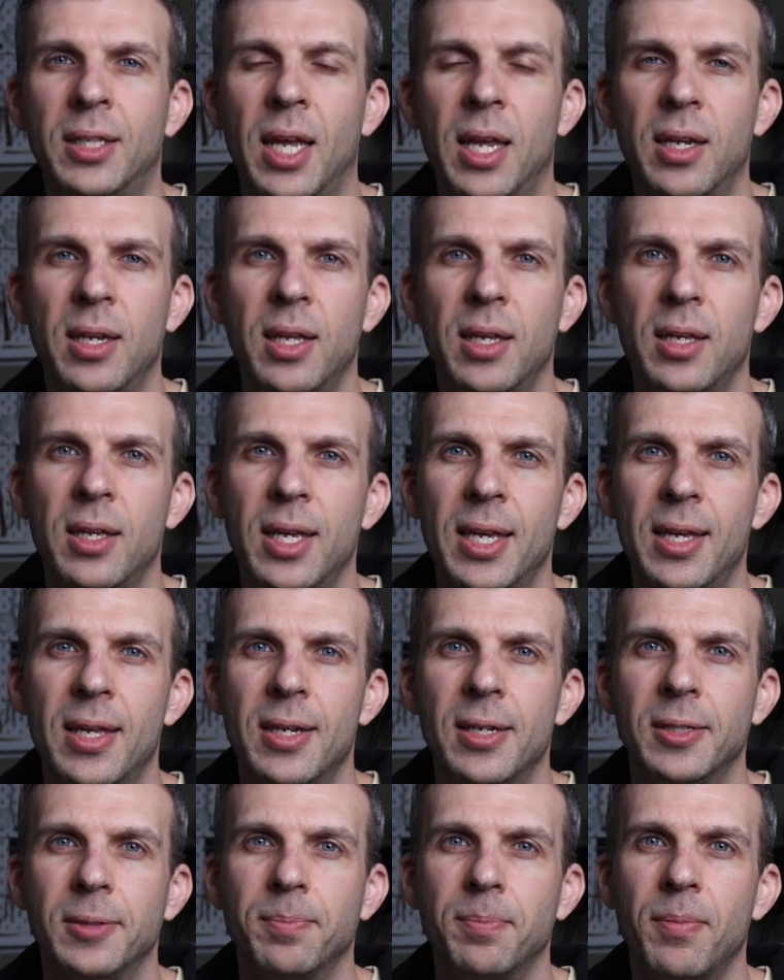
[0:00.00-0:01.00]
gaining
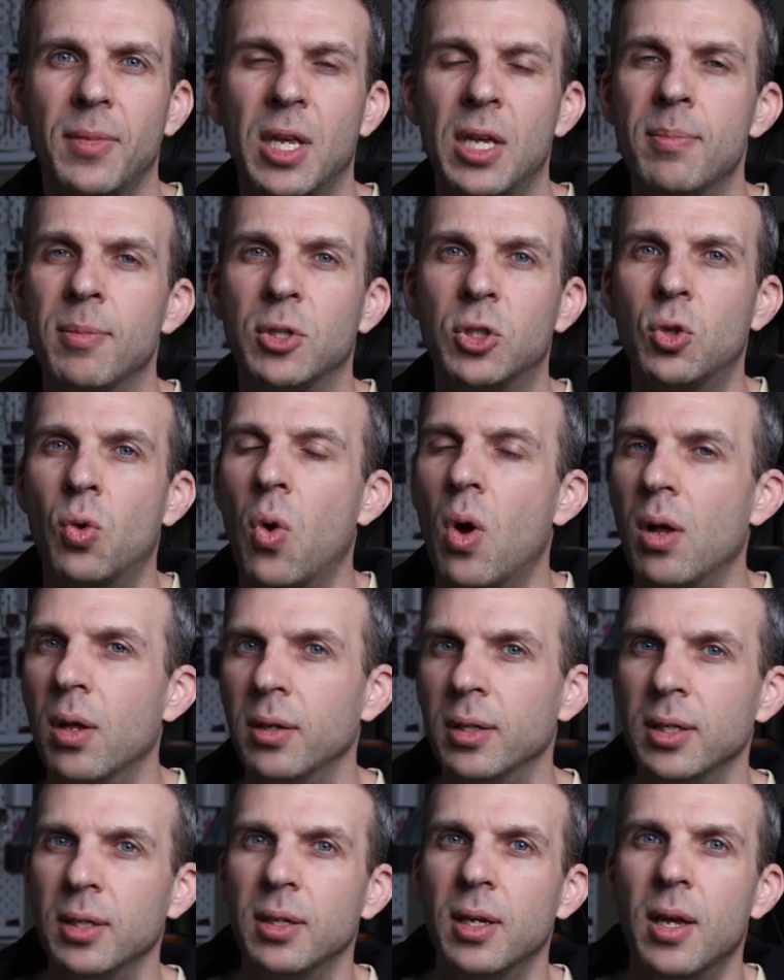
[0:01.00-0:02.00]
in image
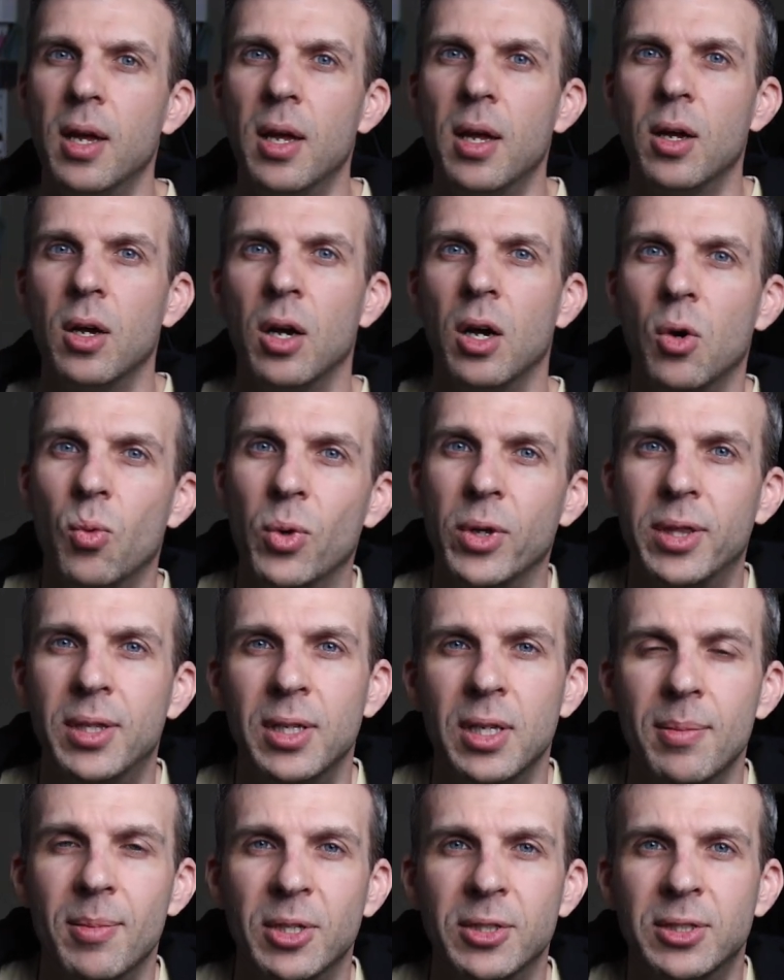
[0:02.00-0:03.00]
quality with
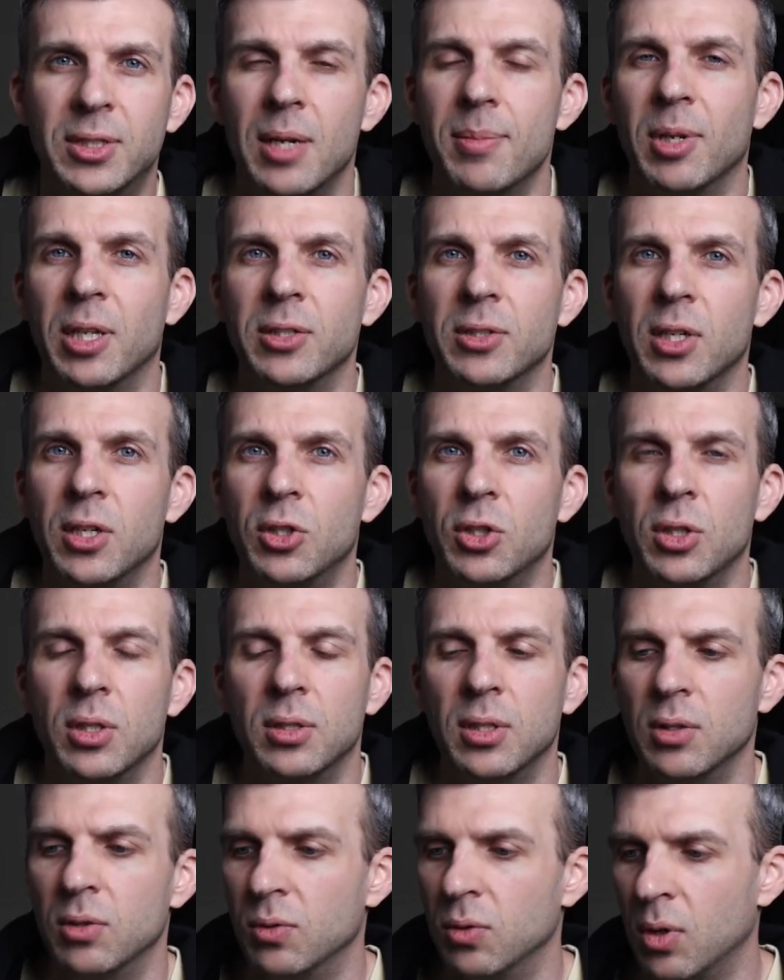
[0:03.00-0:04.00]
the image
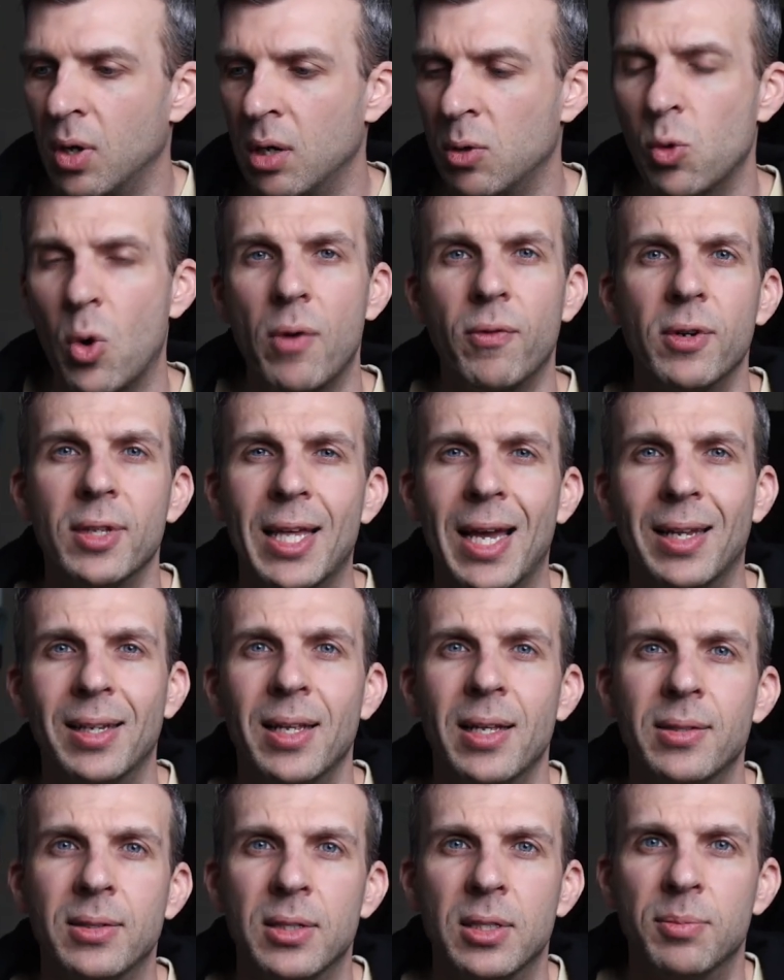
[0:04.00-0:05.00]
stabilization and however that
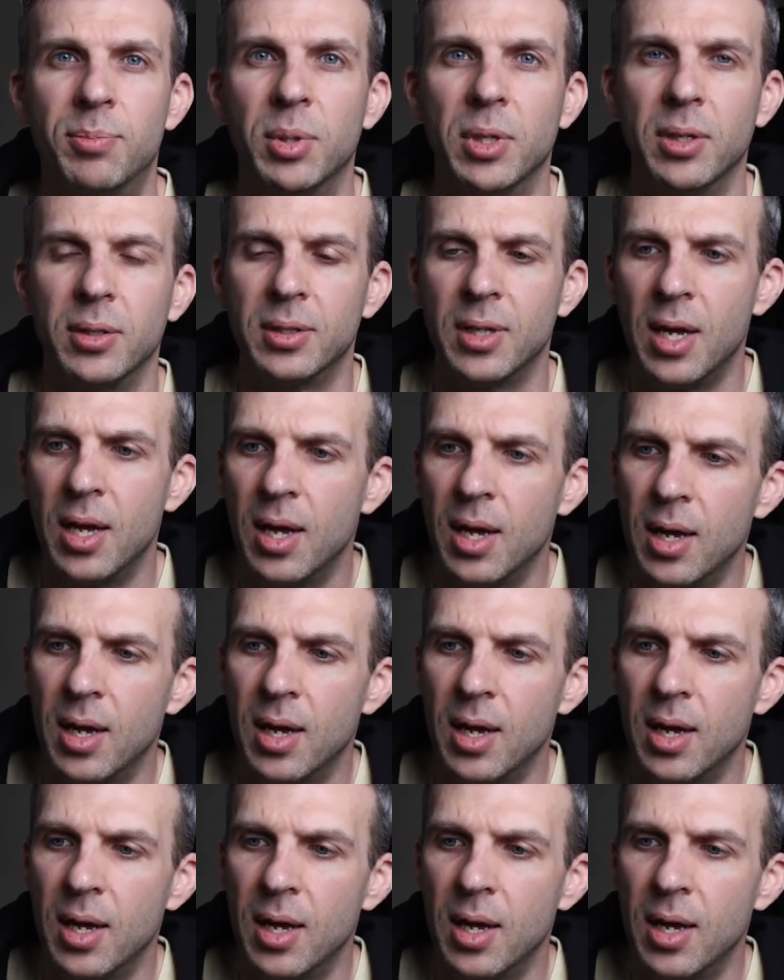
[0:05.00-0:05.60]
lens is built.